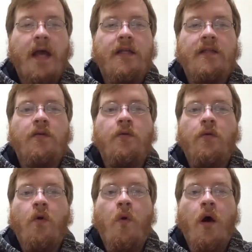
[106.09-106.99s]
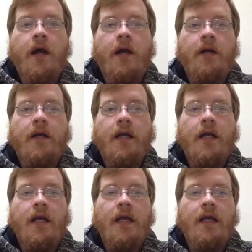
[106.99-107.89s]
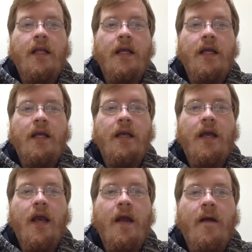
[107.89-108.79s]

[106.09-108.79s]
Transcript: it doesn't require any